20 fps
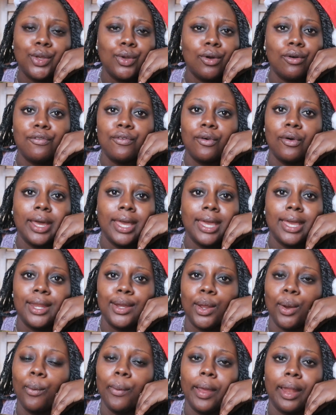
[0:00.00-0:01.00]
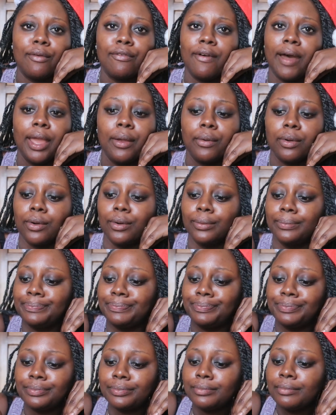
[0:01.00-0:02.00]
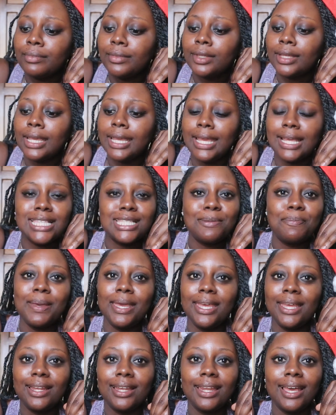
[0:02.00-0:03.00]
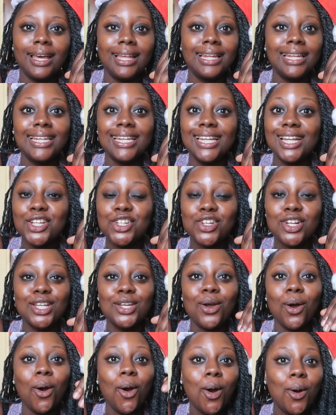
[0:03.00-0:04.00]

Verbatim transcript: your forehead went viral? It's been literally